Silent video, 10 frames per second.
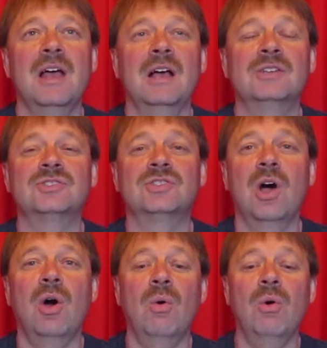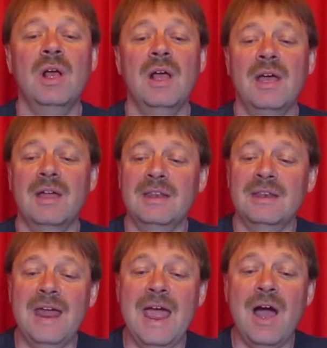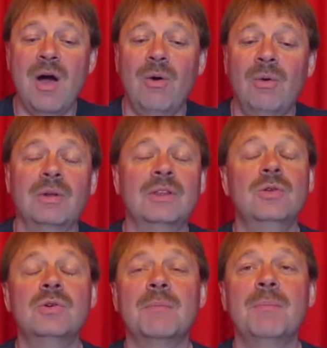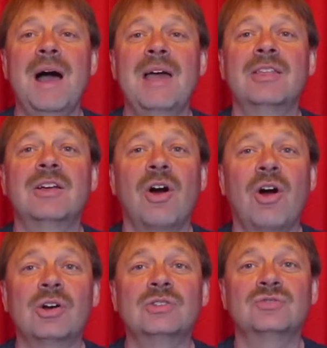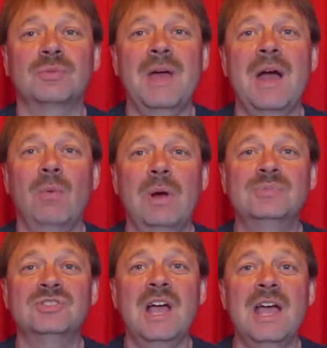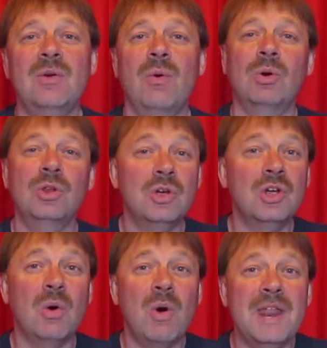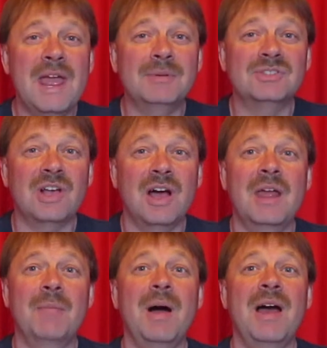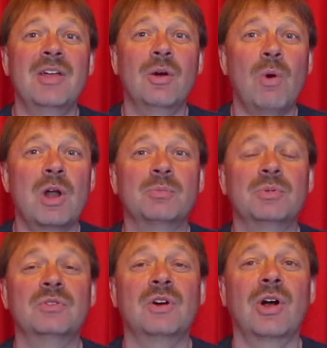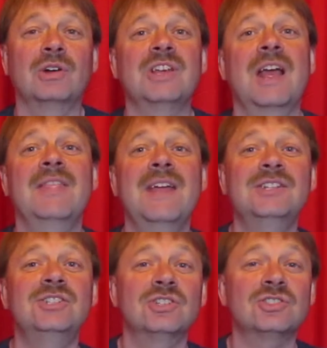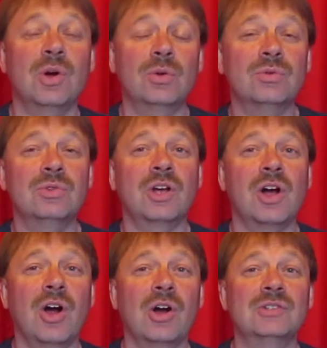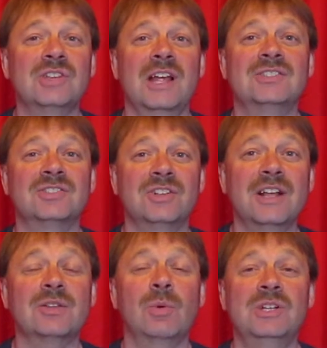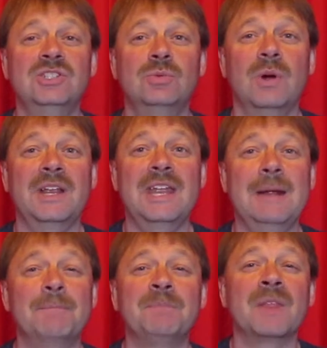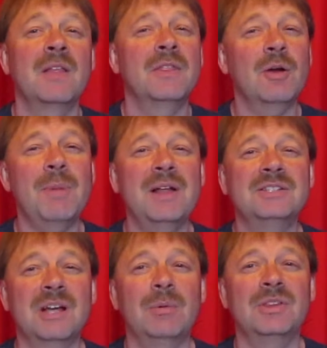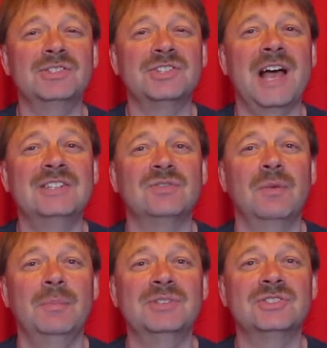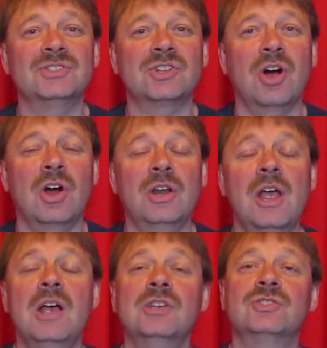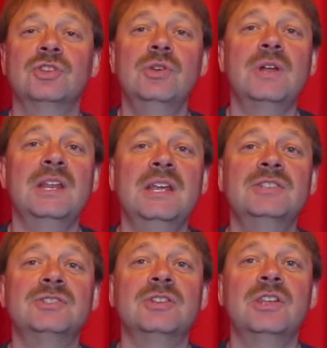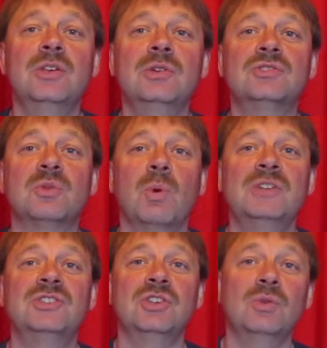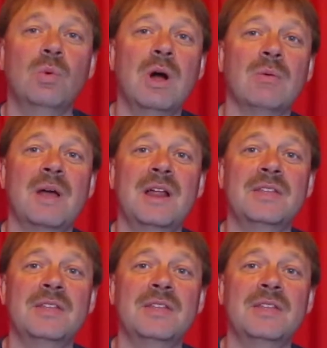So now you can buy cards from that website, or you can go on Amazon and buy their waterproof cards, and then just go through the cards and select the ones you want to keep. They're about double the size of a business card, so you can easily use the ones that you want right on